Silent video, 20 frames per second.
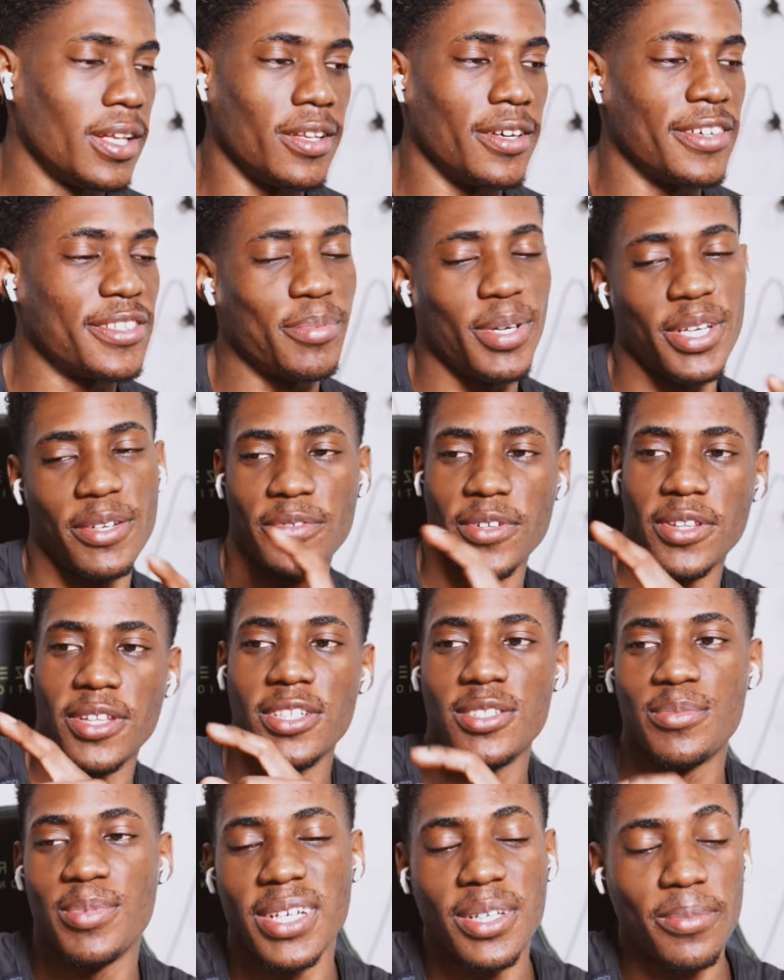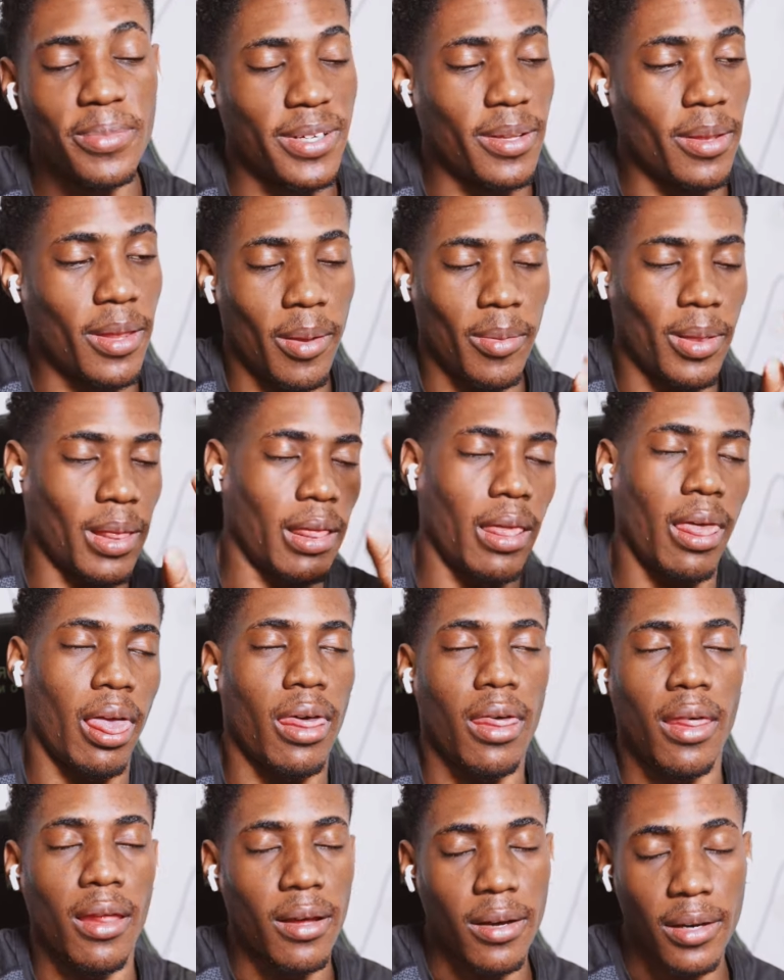This benefit, this benefit, blah, blah,
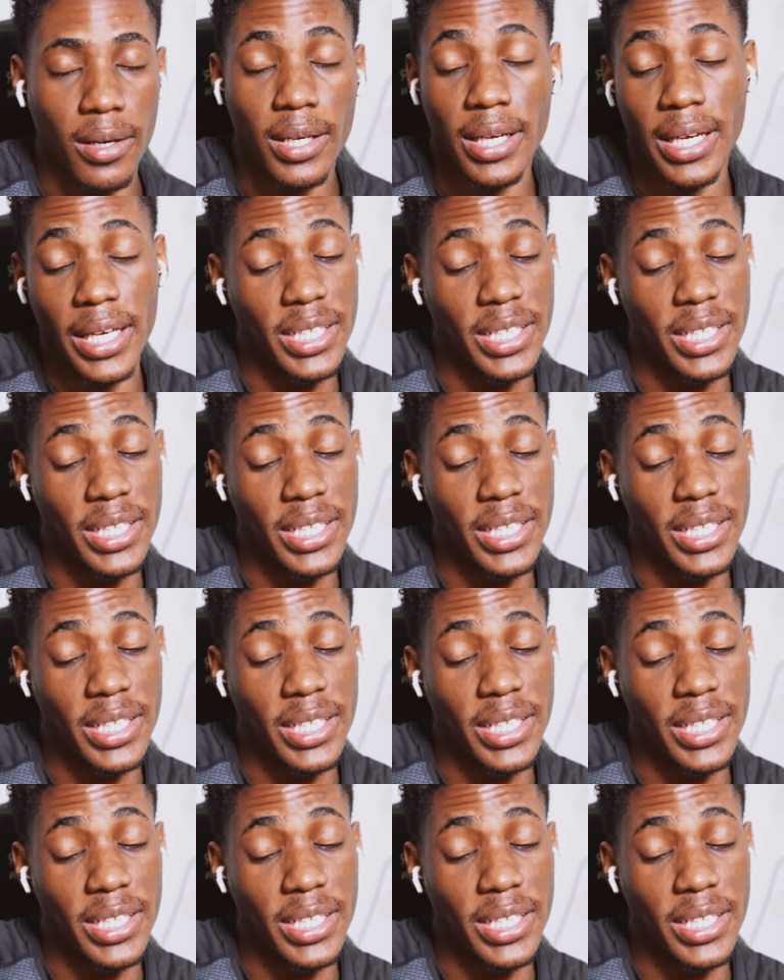blah, blah.